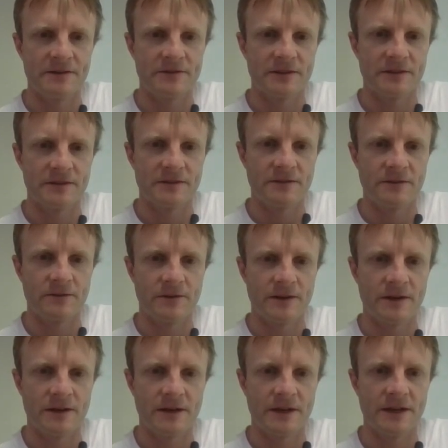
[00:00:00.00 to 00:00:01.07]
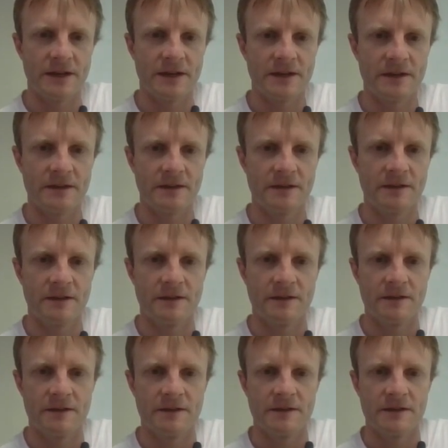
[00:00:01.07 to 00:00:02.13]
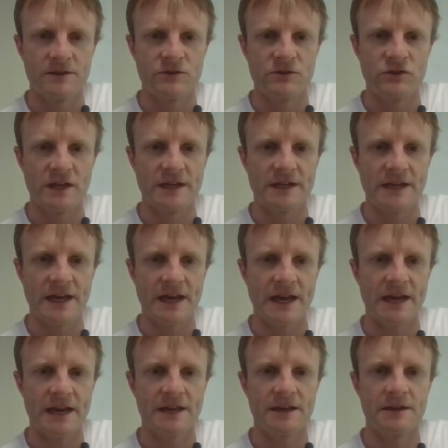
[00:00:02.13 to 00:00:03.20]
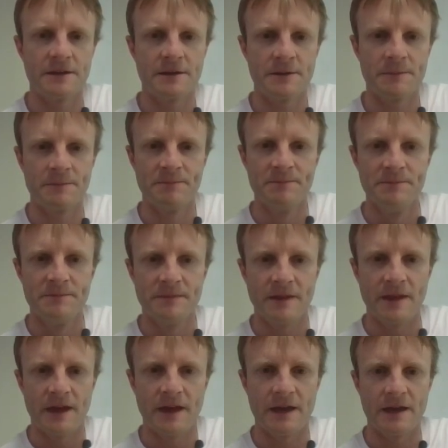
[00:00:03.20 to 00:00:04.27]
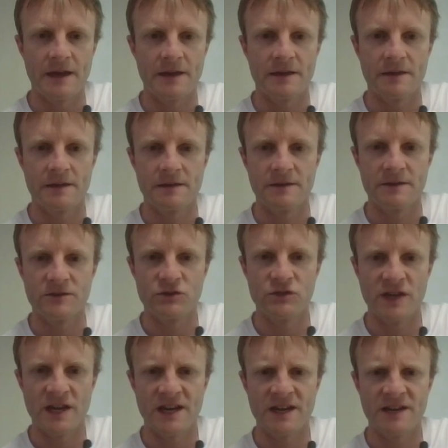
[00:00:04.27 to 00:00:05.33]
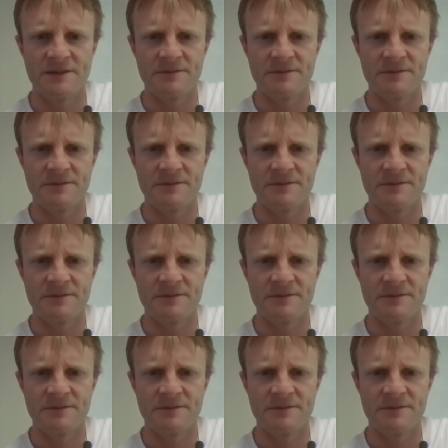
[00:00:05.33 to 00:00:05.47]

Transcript: Let's do I j k A j